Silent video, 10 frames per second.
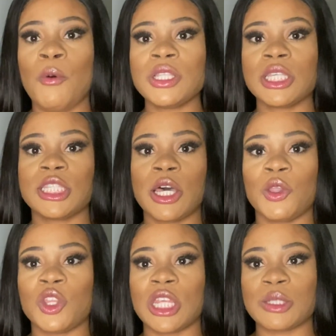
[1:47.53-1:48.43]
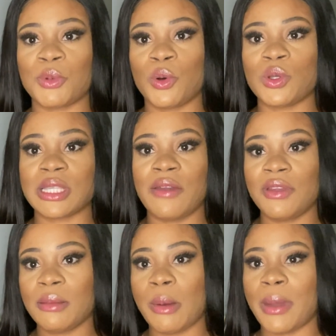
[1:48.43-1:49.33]
to tell you this because
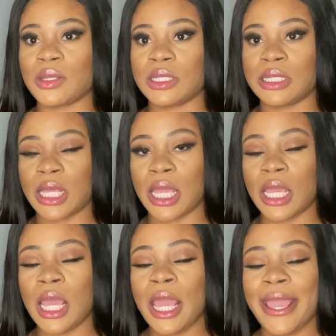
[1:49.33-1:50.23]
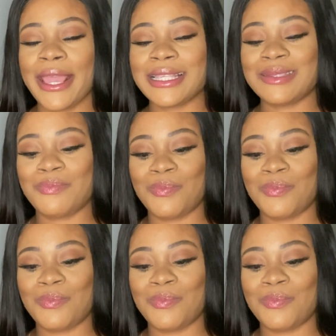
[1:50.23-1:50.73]
everything I'm about to say is,